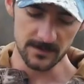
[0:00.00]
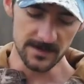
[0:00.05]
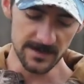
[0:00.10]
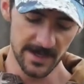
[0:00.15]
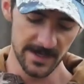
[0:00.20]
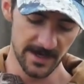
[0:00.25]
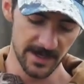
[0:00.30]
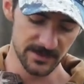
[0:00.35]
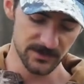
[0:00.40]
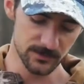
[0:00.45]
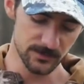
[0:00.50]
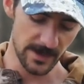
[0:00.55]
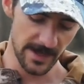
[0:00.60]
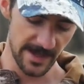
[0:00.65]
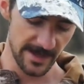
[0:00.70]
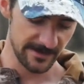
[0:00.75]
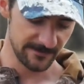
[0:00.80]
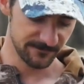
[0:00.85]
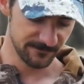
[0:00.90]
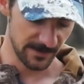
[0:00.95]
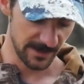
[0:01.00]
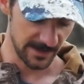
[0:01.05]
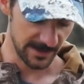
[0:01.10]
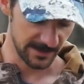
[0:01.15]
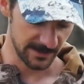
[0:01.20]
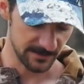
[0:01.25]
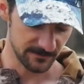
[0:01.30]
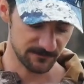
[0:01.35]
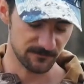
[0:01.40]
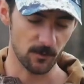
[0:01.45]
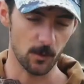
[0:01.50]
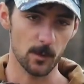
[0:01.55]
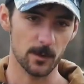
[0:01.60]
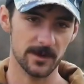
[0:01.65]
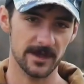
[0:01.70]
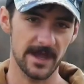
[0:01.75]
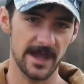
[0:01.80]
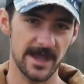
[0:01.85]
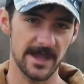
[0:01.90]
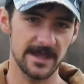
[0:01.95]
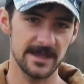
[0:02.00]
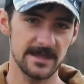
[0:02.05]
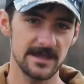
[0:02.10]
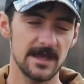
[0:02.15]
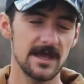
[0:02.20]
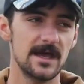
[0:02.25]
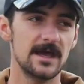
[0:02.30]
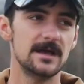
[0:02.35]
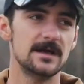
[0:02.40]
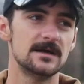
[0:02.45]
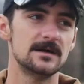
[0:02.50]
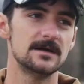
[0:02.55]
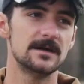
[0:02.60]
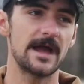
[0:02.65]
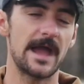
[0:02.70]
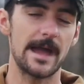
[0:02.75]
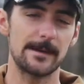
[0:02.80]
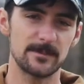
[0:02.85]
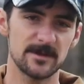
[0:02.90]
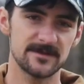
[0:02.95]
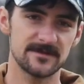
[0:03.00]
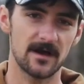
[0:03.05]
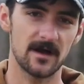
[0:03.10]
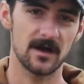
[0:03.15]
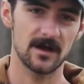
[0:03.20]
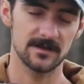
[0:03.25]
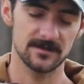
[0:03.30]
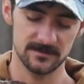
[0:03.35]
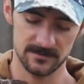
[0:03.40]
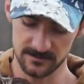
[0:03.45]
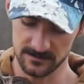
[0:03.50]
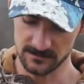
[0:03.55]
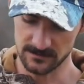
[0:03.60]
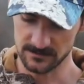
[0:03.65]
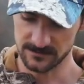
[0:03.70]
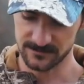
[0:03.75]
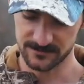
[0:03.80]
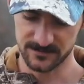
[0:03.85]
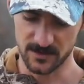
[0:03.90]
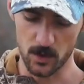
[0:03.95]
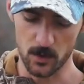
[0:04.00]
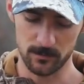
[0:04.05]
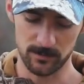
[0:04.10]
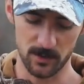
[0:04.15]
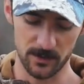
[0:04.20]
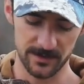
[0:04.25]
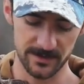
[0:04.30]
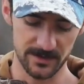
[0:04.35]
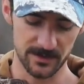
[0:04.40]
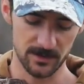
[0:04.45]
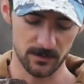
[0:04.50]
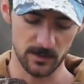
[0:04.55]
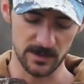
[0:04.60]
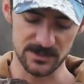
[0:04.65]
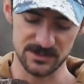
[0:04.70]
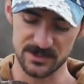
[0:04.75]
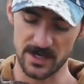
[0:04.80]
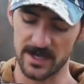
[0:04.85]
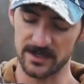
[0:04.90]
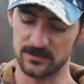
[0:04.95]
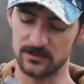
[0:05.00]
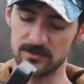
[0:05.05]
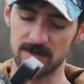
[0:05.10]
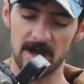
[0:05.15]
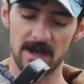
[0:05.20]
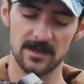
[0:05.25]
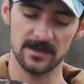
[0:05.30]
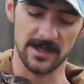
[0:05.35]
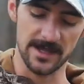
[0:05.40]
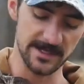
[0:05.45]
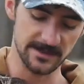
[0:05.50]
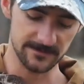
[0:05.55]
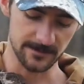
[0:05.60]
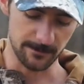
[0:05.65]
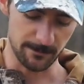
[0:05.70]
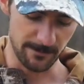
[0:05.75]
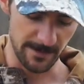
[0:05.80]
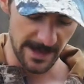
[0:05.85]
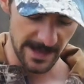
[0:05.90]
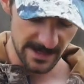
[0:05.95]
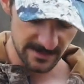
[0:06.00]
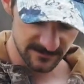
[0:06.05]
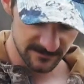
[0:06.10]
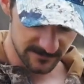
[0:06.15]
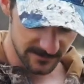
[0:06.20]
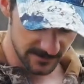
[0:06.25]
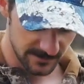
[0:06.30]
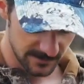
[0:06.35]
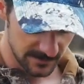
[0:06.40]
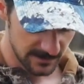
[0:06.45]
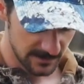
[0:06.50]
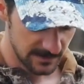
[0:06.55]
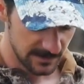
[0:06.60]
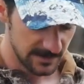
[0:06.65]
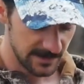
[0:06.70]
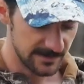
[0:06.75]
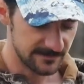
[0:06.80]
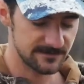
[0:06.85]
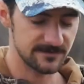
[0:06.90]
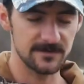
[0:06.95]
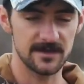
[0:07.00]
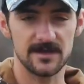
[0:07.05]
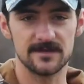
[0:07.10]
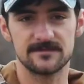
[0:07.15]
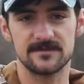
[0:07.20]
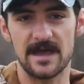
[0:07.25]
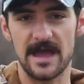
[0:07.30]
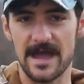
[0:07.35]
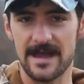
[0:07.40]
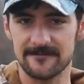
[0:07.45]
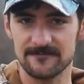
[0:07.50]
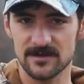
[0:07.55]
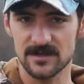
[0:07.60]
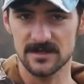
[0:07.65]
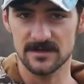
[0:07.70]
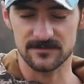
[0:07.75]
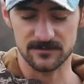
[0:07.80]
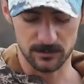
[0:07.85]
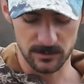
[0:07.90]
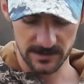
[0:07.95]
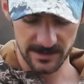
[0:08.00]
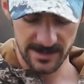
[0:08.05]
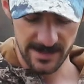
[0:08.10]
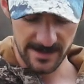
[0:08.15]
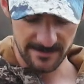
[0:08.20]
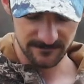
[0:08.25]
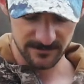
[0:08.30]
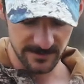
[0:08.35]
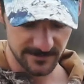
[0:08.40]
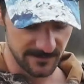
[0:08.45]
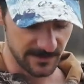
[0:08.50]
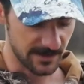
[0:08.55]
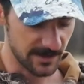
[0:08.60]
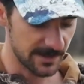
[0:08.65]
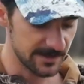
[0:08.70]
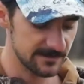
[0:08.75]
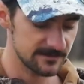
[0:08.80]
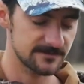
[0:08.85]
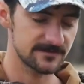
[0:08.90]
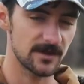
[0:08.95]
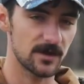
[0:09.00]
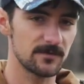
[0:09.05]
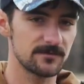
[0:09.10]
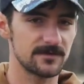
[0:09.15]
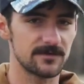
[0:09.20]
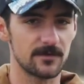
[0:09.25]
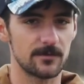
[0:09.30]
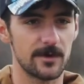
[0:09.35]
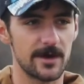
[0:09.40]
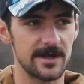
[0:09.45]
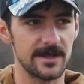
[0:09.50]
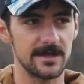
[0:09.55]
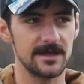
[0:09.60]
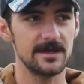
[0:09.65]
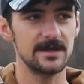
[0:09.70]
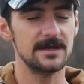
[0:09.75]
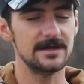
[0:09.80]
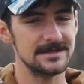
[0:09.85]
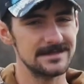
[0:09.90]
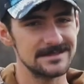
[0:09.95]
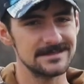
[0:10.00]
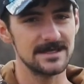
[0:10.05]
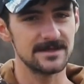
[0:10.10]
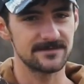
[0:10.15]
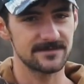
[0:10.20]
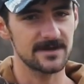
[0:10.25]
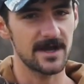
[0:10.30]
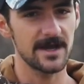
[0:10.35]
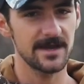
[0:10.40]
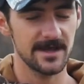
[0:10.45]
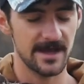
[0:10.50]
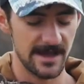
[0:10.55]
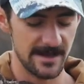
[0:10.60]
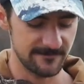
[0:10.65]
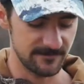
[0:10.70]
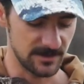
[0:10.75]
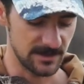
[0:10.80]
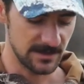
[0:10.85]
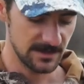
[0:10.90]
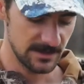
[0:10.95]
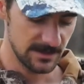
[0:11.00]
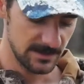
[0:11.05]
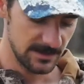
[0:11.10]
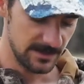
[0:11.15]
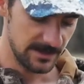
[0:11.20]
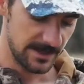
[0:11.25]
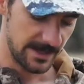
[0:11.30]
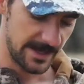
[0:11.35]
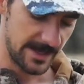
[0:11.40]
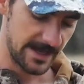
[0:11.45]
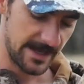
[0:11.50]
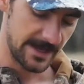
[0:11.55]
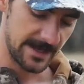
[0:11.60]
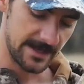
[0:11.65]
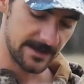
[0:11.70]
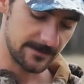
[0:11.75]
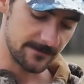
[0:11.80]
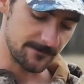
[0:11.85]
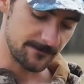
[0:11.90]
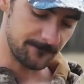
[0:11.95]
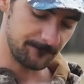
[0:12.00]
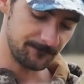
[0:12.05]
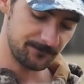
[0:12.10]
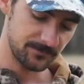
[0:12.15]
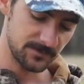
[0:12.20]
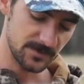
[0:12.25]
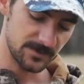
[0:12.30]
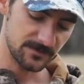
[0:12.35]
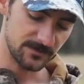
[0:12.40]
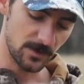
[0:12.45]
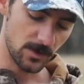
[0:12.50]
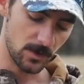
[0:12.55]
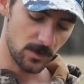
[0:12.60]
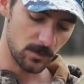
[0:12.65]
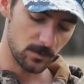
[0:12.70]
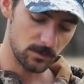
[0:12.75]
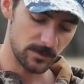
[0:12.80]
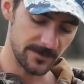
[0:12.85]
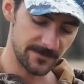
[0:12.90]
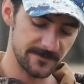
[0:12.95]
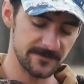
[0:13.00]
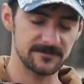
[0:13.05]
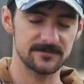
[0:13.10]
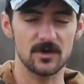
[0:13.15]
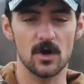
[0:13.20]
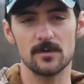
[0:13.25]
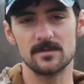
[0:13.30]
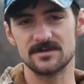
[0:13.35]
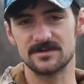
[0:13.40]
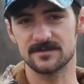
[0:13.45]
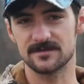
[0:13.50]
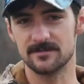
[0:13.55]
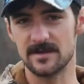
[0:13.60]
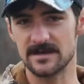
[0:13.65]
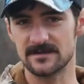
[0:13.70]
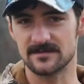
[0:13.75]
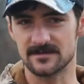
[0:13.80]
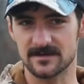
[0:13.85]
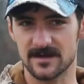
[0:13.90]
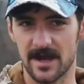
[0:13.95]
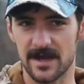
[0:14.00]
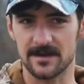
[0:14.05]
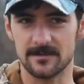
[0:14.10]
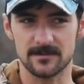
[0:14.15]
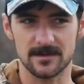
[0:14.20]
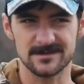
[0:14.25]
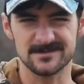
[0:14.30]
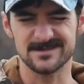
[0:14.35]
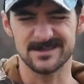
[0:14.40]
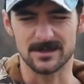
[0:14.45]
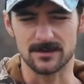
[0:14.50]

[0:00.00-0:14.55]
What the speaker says: And I do have a 4K Amazon scope on here, which I do not like the best. It's heavy. It's really heavy, and the gun itself is already, it's kind of heavy. And so with this scope, it just makes it kind of,